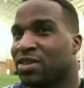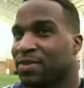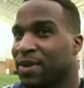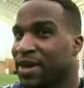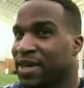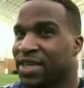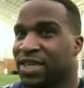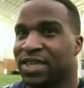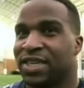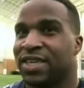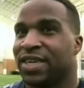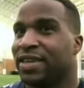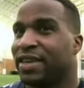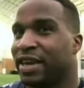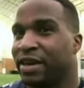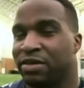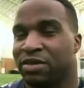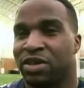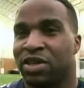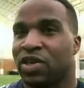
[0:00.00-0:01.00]
but I could just see that
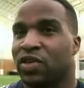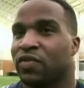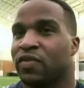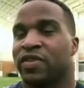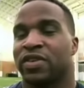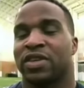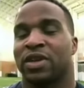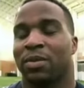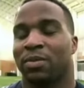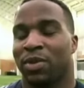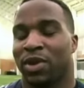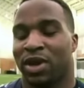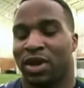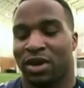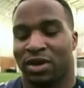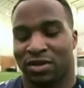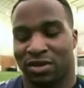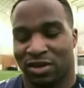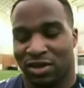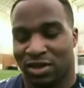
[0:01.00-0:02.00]
he was looking for something else.